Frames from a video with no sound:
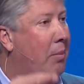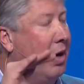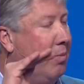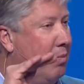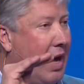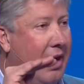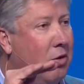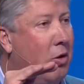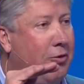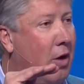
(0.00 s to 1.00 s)
But I
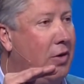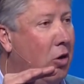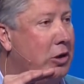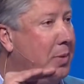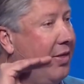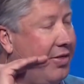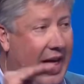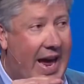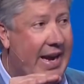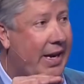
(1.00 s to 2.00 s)
don't know if y'all noticed, but
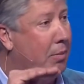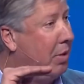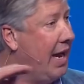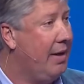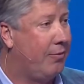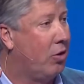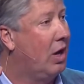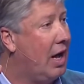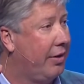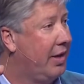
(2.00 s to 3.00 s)
they get blamed for a
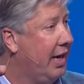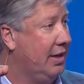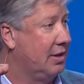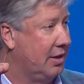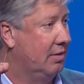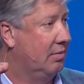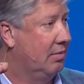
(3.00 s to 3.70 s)
lot of things.